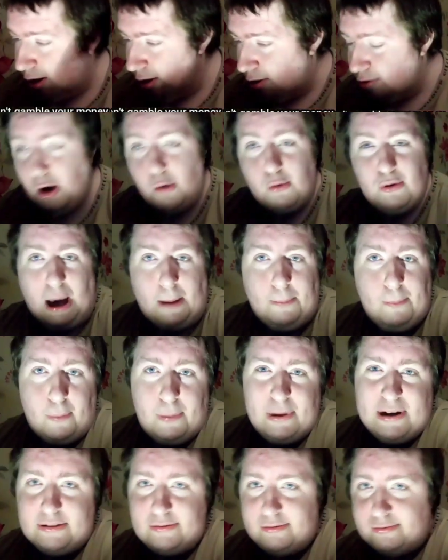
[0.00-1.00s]
don't gamble,
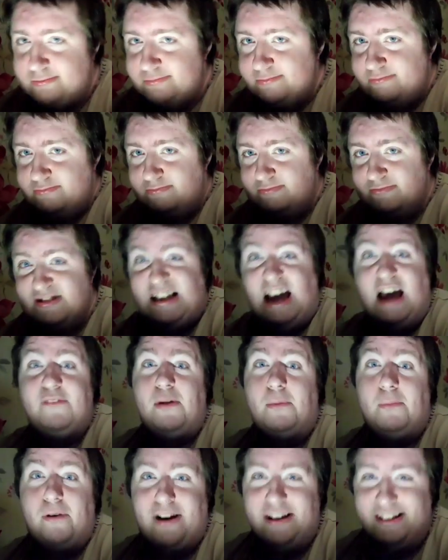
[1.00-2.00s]
please. Save your
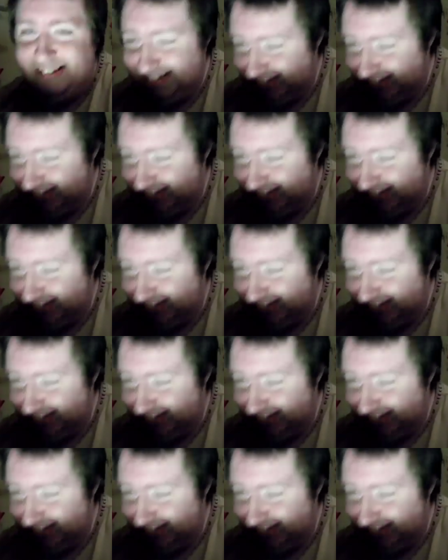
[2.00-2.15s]
money.